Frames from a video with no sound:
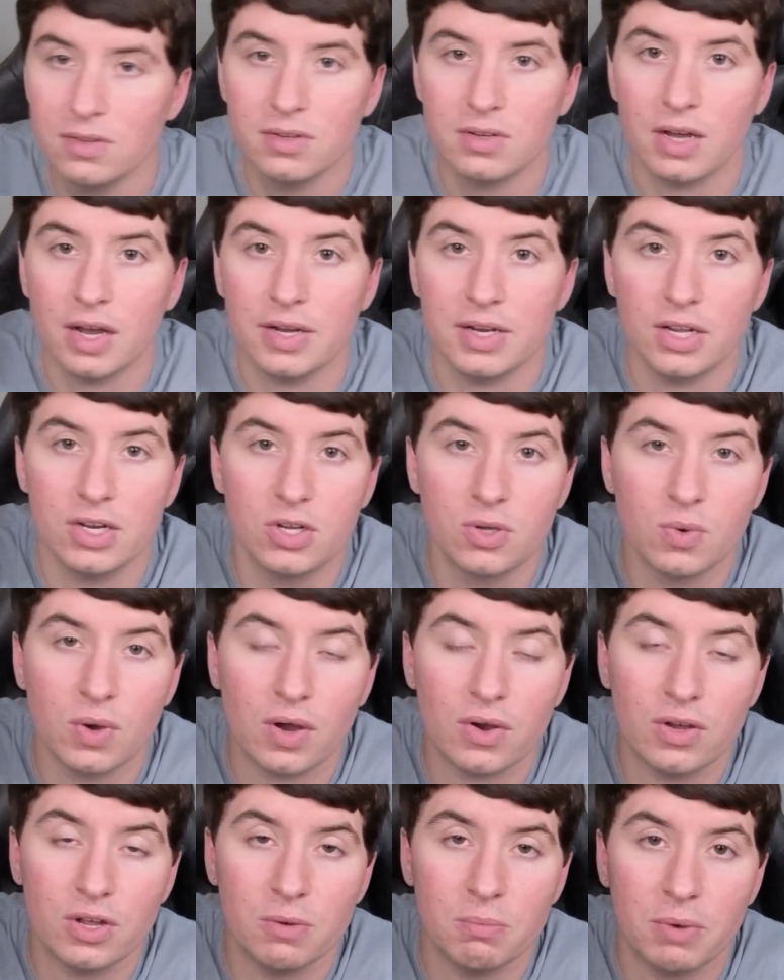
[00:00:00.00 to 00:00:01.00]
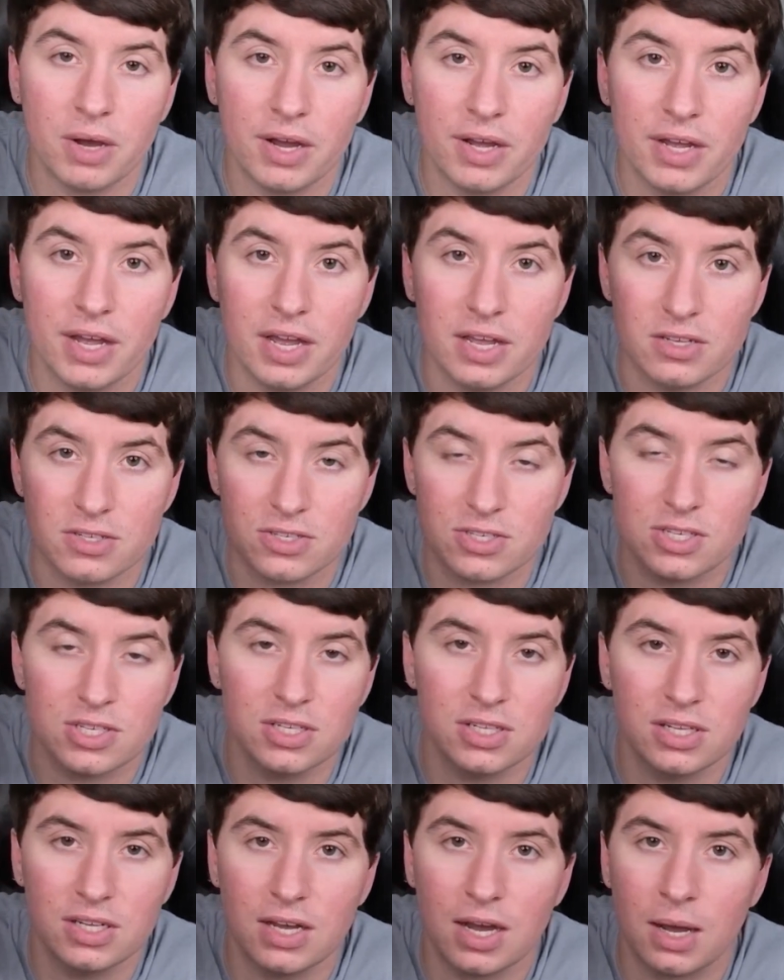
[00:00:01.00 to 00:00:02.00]
I did go out and buy a
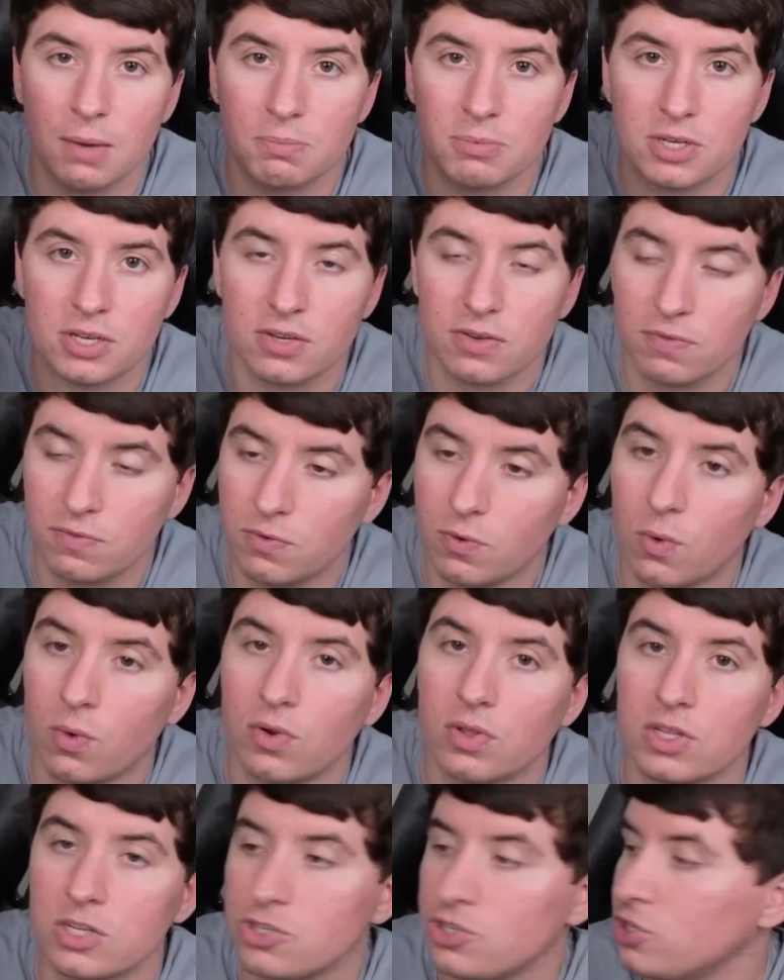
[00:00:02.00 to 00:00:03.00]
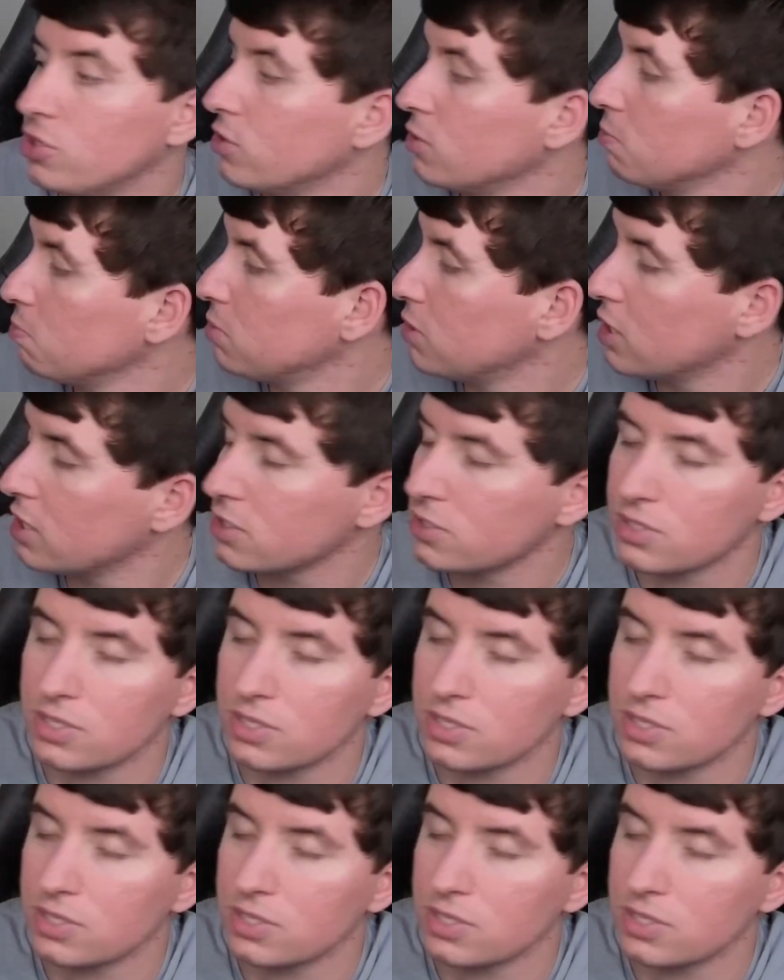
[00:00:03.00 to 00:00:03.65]
Sealy optic for the Shield Plus.